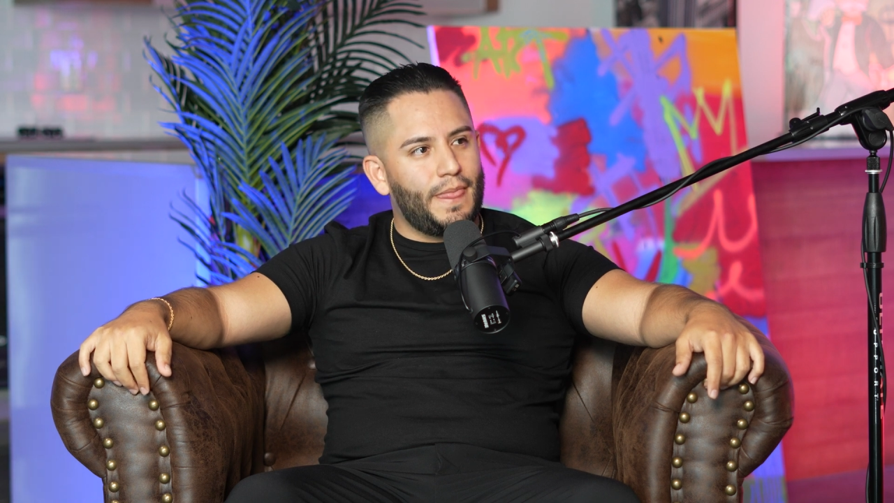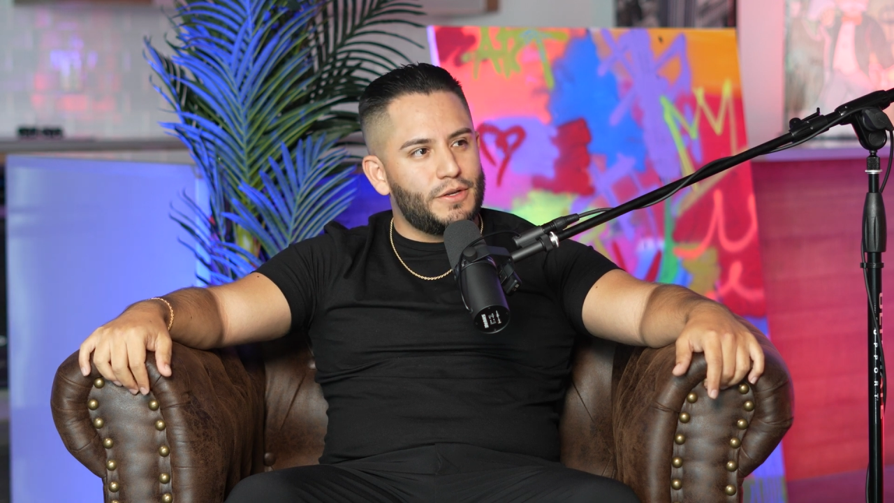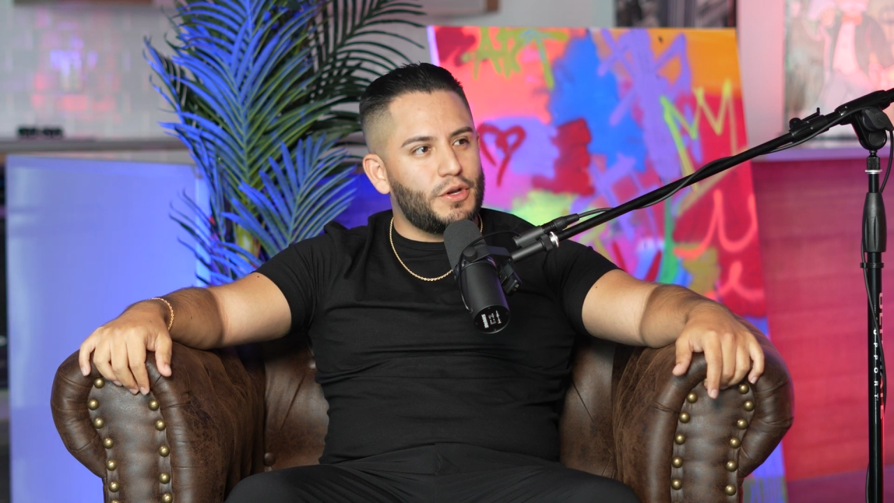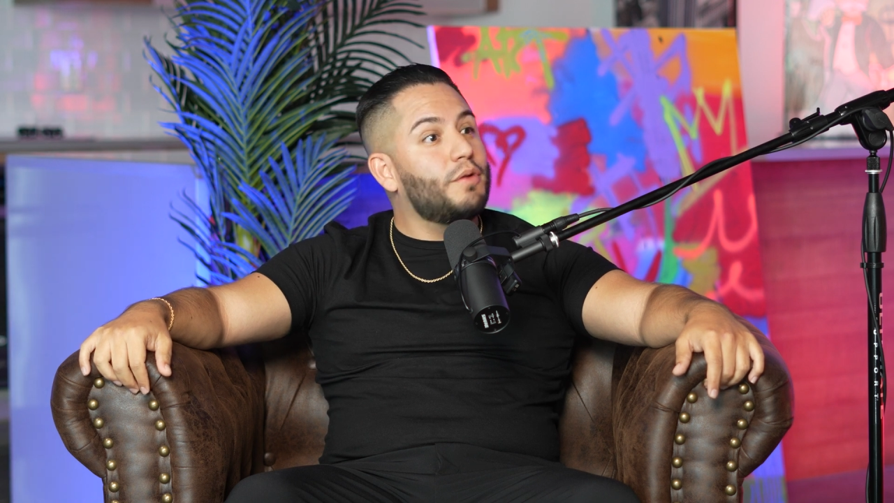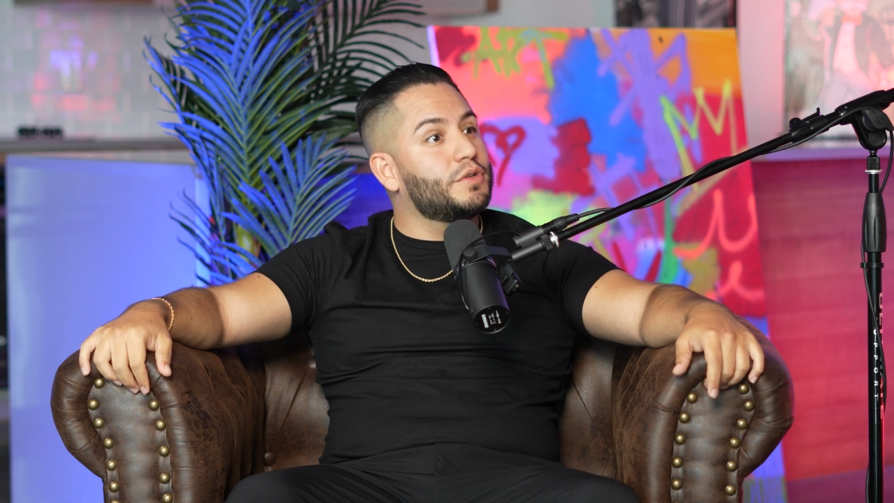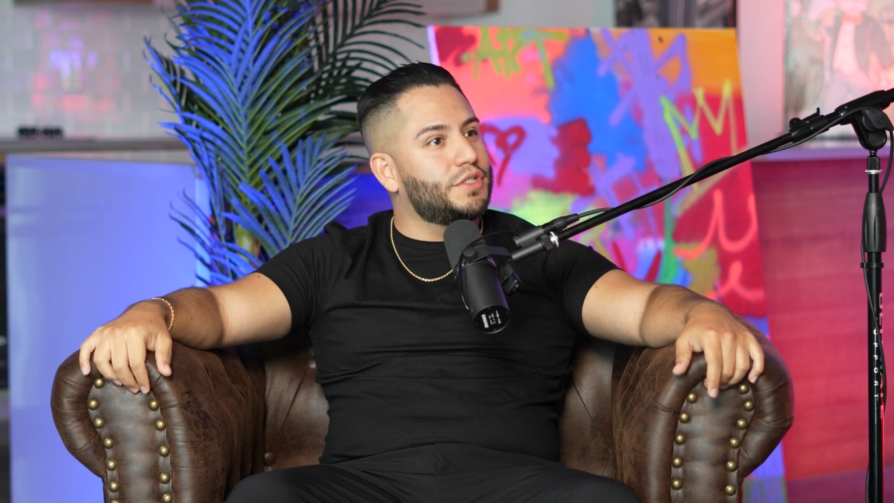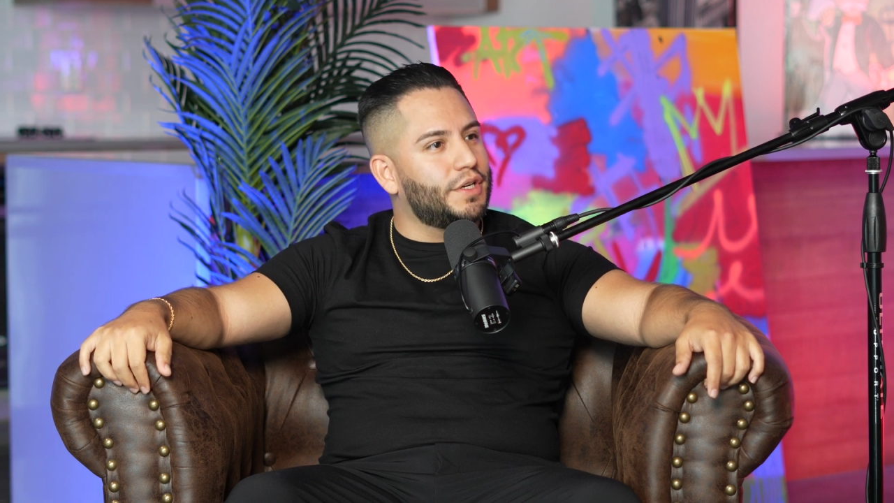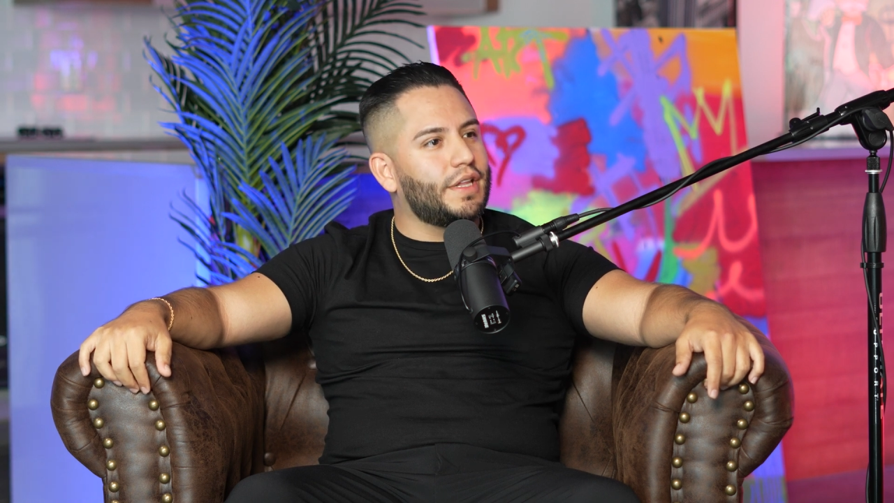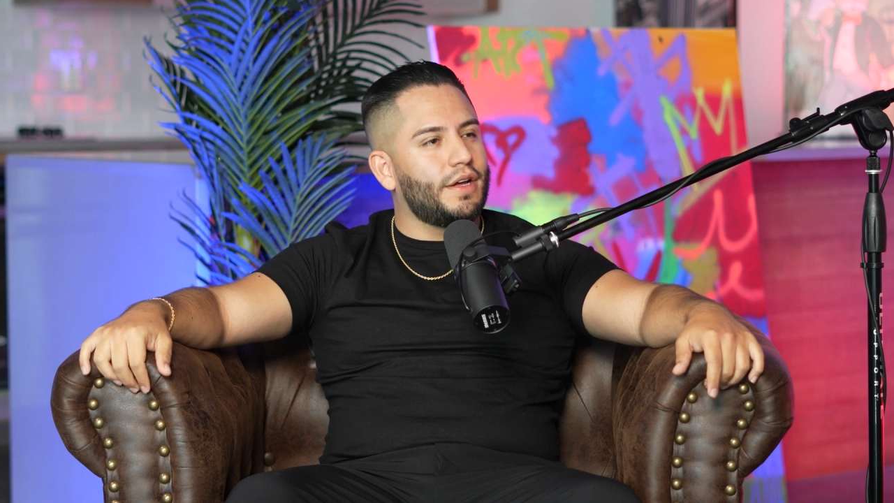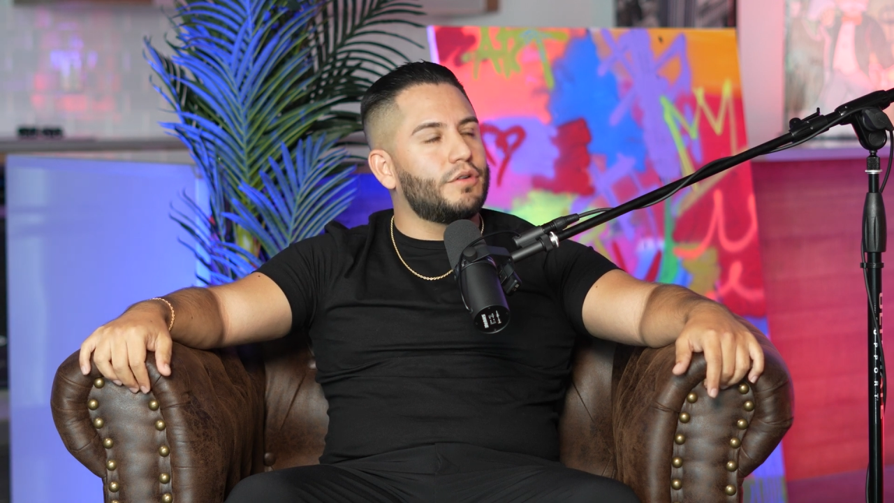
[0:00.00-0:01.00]
So I was
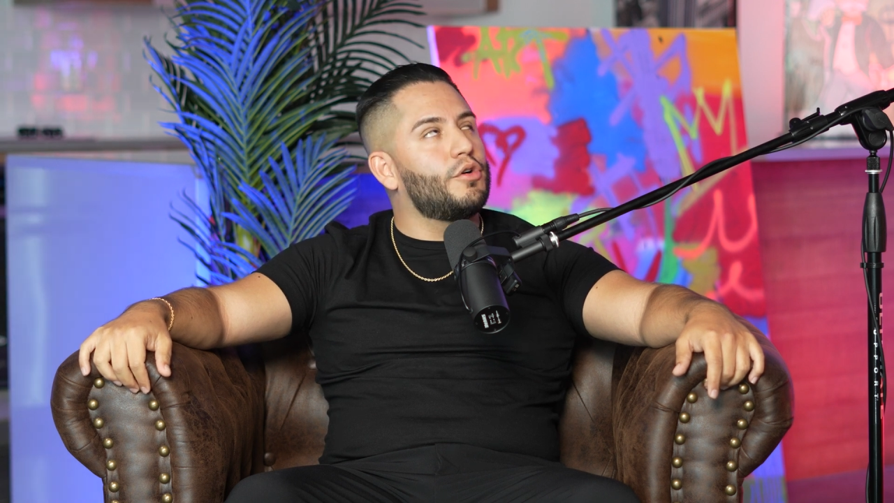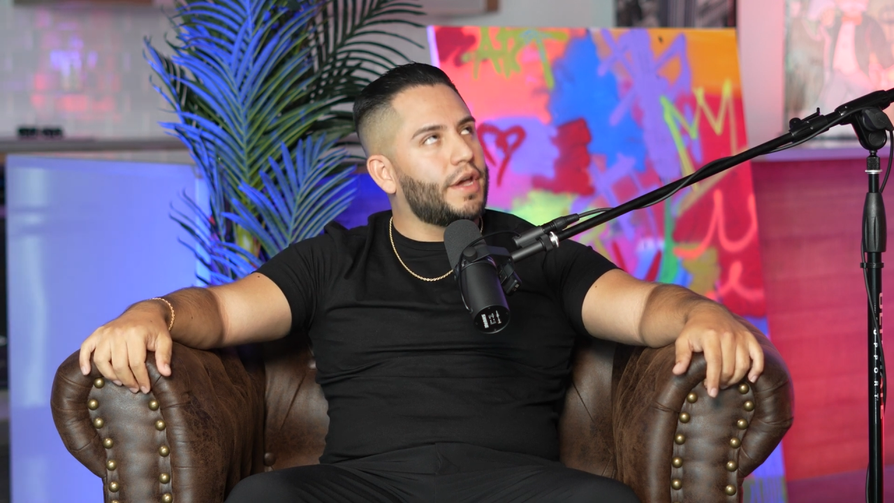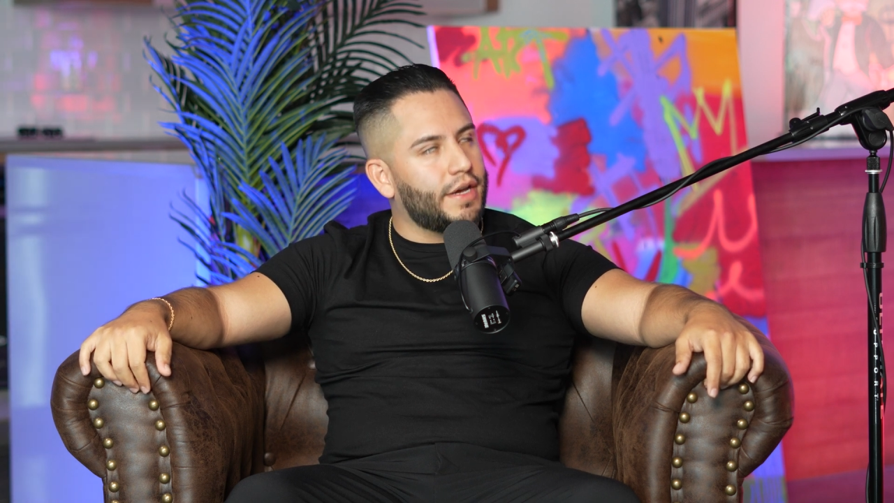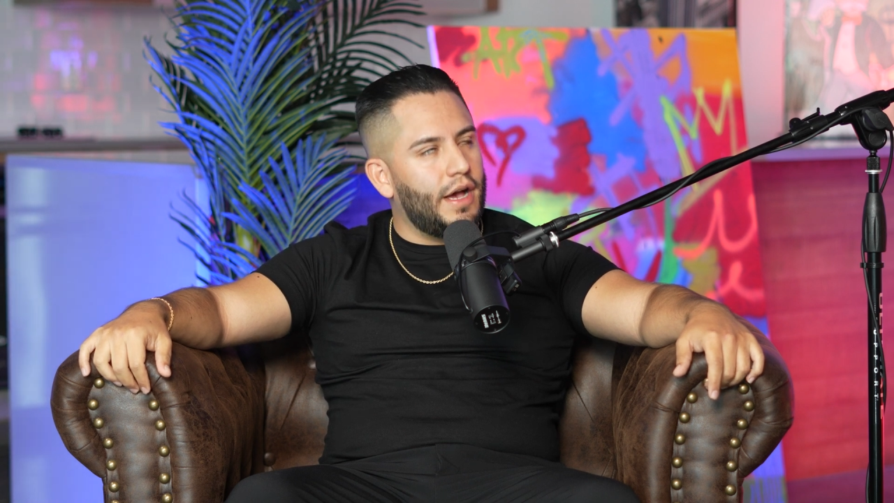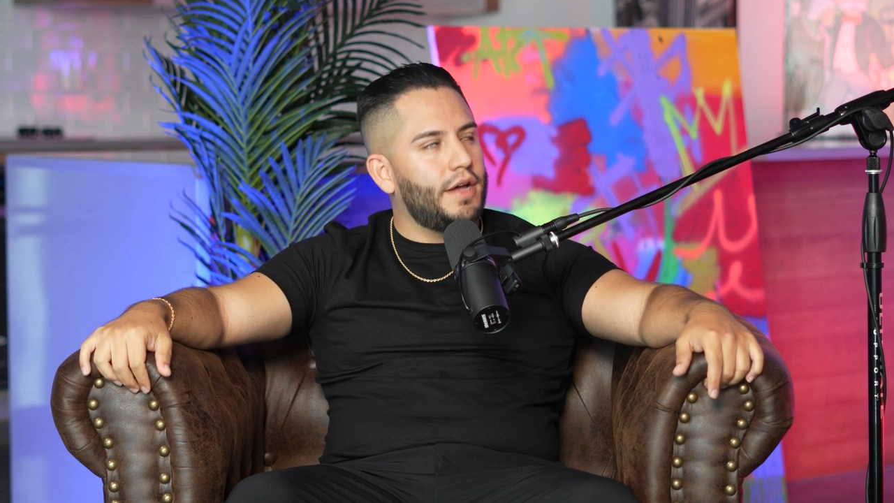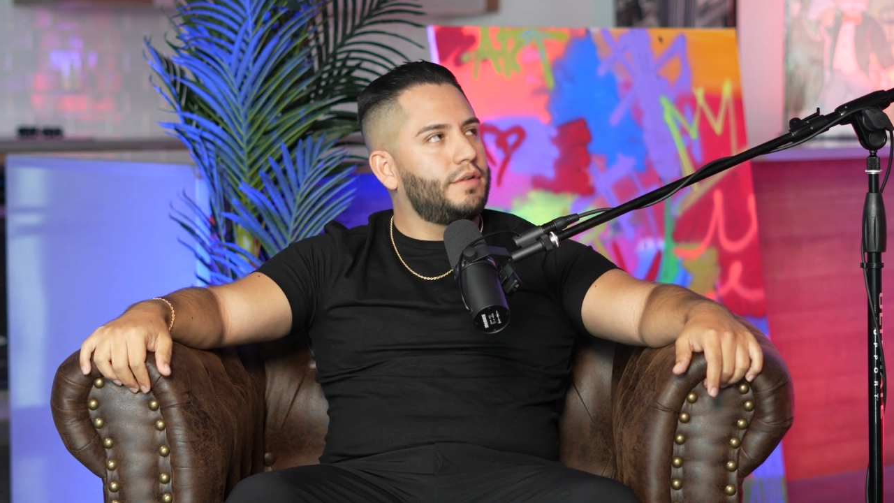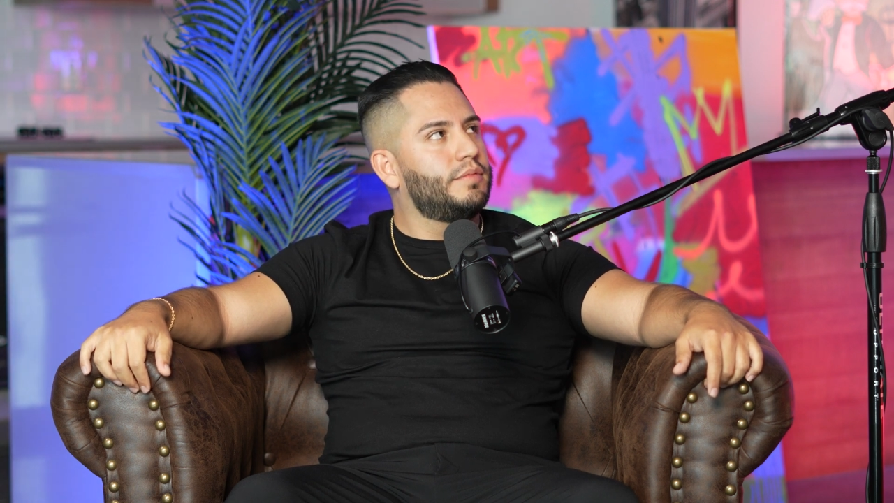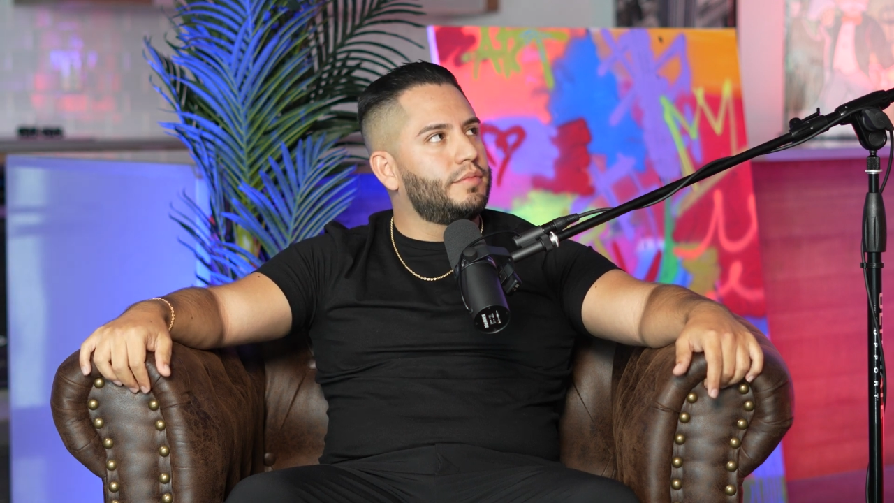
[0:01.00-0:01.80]
looked at, okay, God,